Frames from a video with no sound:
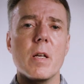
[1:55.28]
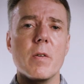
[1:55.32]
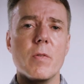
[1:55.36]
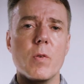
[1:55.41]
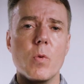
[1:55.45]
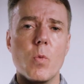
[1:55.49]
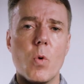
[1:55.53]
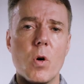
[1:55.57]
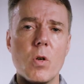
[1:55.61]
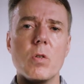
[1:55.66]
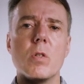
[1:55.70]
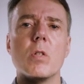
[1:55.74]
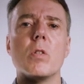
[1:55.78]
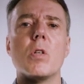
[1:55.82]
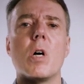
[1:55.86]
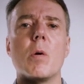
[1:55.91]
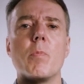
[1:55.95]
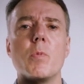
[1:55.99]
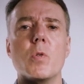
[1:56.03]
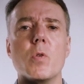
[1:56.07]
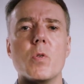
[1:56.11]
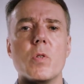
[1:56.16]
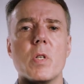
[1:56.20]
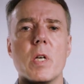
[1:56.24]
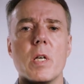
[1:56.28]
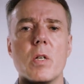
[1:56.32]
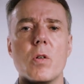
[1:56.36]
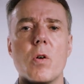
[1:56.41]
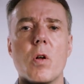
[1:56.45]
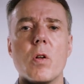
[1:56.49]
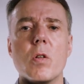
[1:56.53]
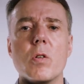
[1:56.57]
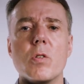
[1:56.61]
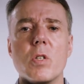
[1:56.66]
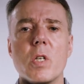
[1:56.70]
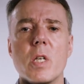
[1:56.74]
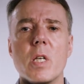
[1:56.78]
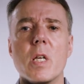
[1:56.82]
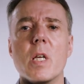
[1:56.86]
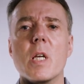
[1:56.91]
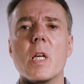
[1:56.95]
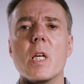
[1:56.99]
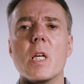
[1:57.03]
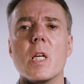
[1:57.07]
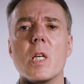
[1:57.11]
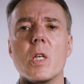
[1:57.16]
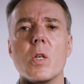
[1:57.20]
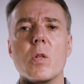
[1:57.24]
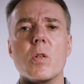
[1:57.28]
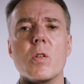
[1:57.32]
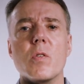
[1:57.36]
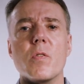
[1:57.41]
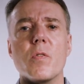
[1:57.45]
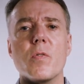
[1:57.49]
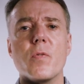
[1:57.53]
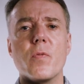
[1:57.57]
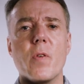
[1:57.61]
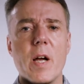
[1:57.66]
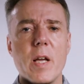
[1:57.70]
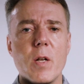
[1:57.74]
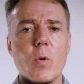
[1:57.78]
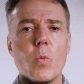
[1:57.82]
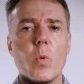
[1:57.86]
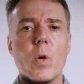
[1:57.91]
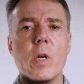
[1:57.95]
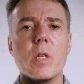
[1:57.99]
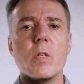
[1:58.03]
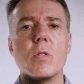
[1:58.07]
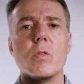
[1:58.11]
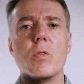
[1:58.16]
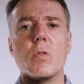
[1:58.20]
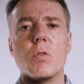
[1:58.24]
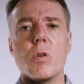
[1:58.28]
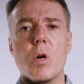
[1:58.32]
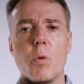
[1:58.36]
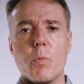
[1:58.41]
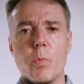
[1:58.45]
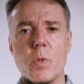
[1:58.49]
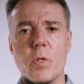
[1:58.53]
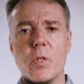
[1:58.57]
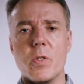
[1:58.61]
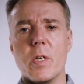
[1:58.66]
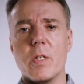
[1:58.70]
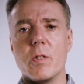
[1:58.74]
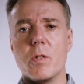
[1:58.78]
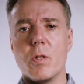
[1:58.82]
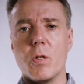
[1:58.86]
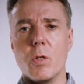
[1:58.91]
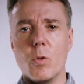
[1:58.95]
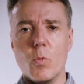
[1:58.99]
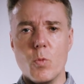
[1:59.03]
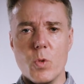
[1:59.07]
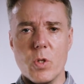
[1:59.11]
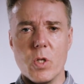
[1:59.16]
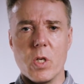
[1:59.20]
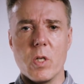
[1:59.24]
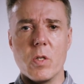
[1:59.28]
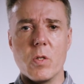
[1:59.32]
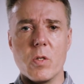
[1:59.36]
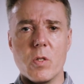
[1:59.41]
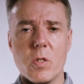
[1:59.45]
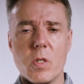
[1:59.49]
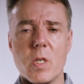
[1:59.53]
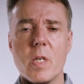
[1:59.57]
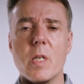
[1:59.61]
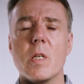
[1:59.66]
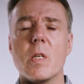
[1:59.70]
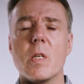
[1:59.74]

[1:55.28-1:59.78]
If you want to adopt new technology, you need to find ways to compensate the losers.